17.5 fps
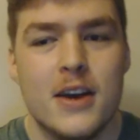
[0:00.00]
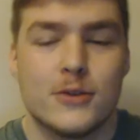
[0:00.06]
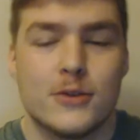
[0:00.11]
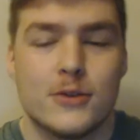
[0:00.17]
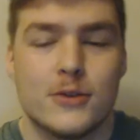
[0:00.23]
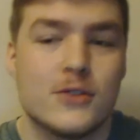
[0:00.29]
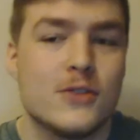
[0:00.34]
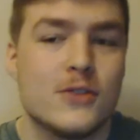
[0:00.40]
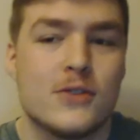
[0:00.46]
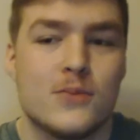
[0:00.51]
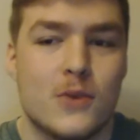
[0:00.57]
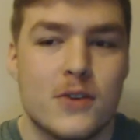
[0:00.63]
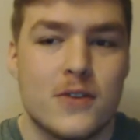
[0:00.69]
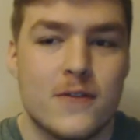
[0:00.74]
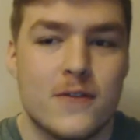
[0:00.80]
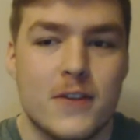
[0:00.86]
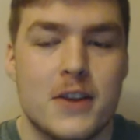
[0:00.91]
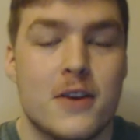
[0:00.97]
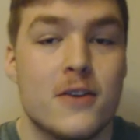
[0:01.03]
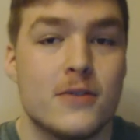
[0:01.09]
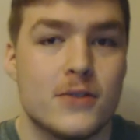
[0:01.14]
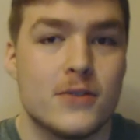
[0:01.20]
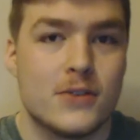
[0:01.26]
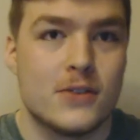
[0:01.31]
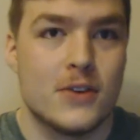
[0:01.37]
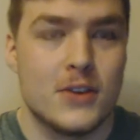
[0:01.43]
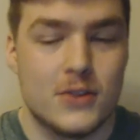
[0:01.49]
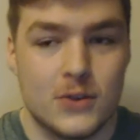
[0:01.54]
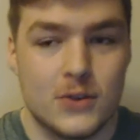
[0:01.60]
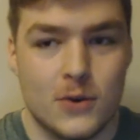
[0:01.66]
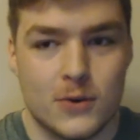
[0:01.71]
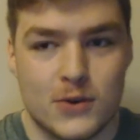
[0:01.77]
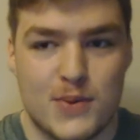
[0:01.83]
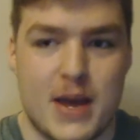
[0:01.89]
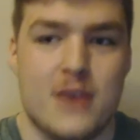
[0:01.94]
That was just one of the videos that he
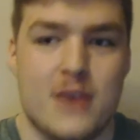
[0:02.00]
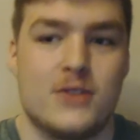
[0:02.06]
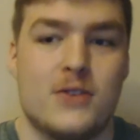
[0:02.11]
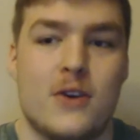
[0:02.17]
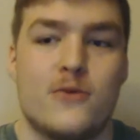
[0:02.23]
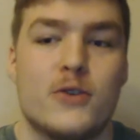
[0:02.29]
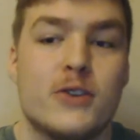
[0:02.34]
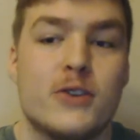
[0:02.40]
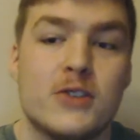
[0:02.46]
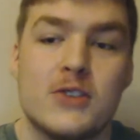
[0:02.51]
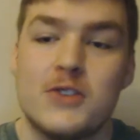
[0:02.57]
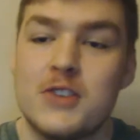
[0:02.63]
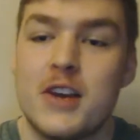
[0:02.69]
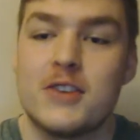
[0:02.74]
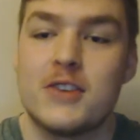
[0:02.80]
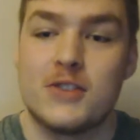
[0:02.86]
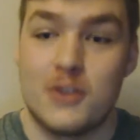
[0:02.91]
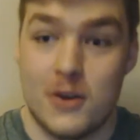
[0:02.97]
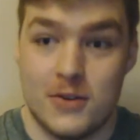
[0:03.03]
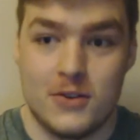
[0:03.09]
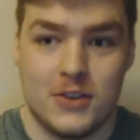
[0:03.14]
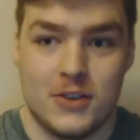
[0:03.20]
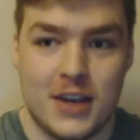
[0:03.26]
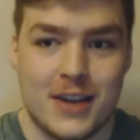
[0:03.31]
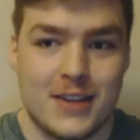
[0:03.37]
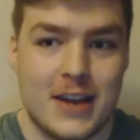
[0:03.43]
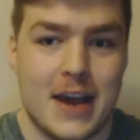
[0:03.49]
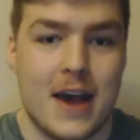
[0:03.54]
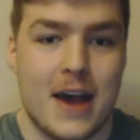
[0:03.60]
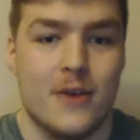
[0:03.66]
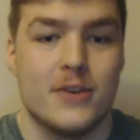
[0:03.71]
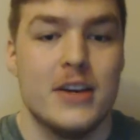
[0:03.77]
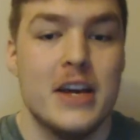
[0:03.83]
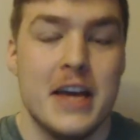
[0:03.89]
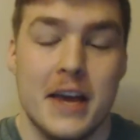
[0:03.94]
talked about, so I really suggest going to check that
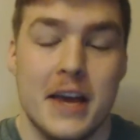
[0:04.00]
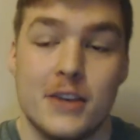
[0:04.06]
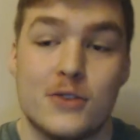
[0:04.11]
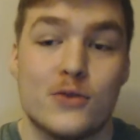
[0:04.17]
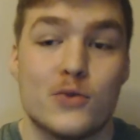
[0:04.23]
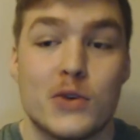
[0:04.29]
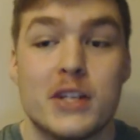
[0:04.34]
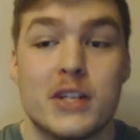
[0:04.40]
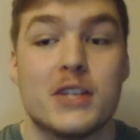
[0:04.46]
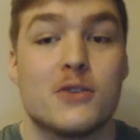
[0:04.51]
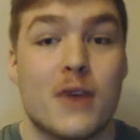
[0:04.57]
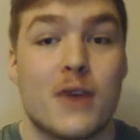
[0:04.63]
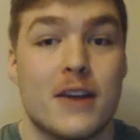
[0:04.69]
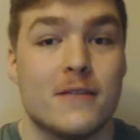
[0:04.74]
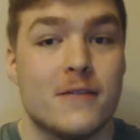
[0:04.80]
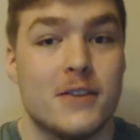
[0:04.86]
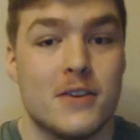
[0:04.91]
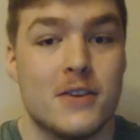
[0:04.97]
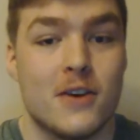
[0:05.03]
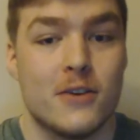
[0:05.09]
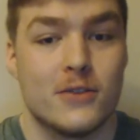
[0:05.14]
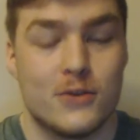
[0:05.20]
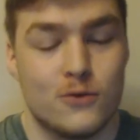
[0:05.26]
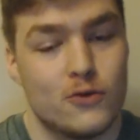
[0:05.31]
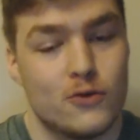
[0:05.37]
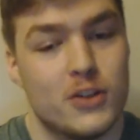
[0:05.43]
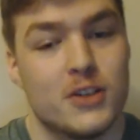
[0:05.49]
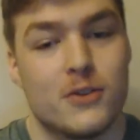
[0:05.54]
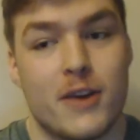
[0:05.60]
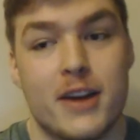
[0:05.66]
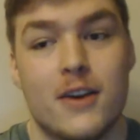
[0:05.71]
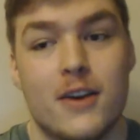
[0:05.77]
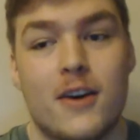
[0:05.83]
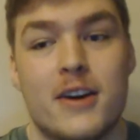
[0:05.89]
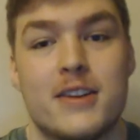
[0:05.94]
out. It's a really great video. It's a really
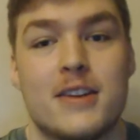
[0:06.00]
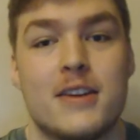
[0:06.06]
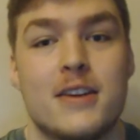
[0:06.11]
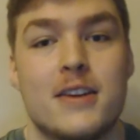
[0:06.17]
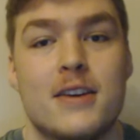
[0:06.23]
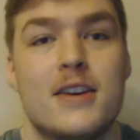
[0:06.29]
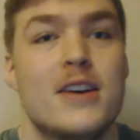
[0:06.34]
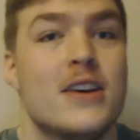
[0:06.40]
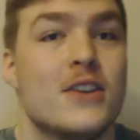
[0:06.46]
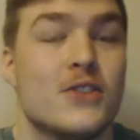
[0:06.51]
great idea.